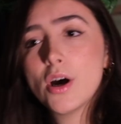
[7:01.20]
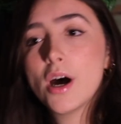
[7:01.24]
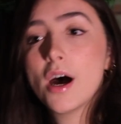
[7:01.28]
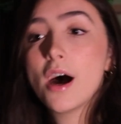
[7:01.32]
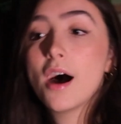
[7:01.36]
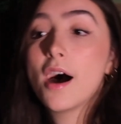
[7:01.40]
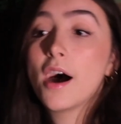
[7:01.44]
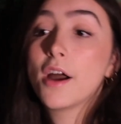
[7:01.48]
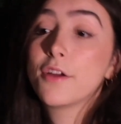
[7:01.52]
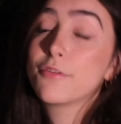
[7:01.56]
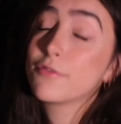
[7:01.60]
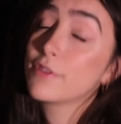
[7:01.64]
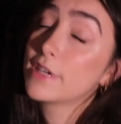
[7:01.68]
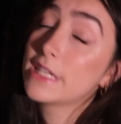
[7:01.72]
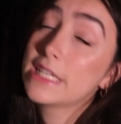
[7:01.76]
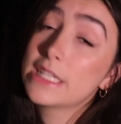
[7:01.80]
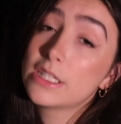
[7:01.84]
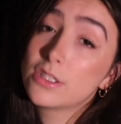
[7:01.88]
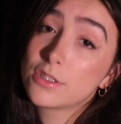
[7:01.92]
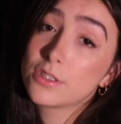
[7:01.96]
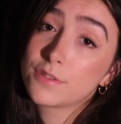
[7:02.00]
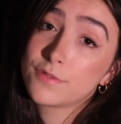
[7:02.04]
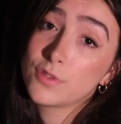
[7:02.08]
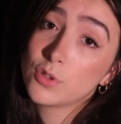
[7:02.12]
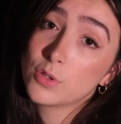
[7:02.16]
I really
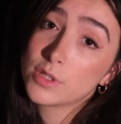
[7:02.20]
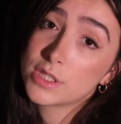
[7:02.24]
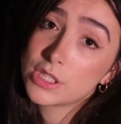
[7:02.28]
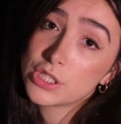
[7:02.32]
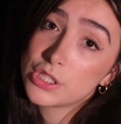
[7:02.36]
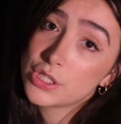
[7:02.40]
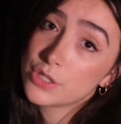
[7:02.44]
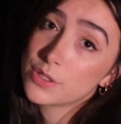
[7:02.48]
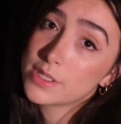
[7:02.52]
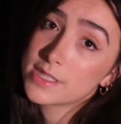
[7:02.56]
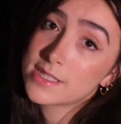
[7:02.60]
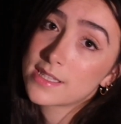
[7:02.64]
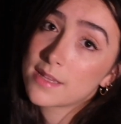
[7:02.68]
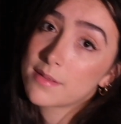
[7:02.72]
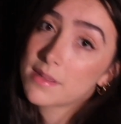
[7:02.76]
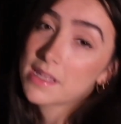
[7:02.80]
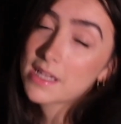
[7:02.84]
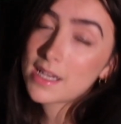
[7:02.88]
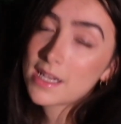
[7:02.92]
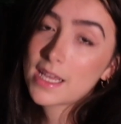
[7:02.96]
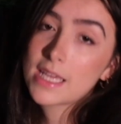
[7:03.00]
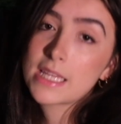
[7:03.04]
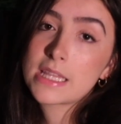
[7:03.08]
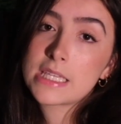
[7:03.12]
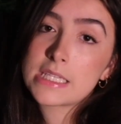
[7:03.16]
look forward to doing something
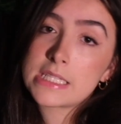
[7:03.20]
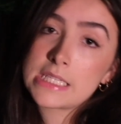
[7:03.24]
like this